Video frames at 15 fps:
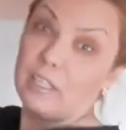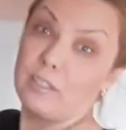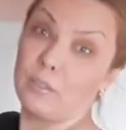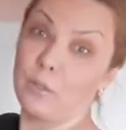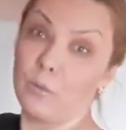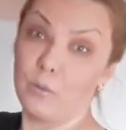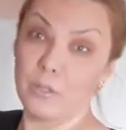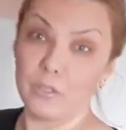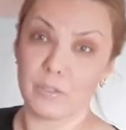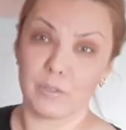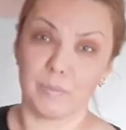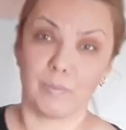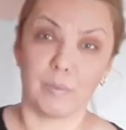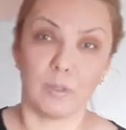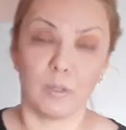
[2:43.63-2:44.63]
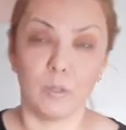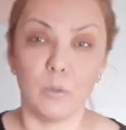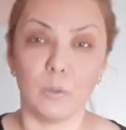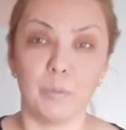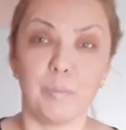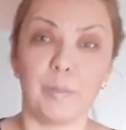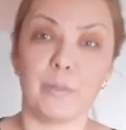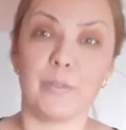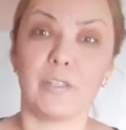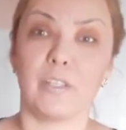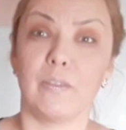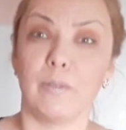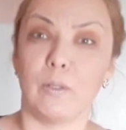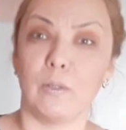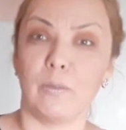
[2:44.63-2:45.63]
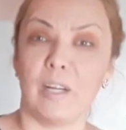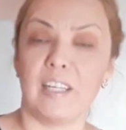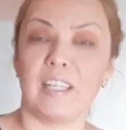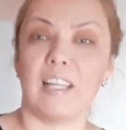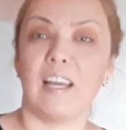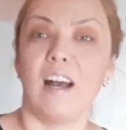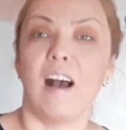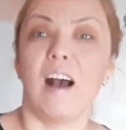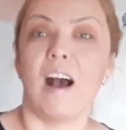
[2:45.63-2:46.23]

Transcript: that who is good person, we already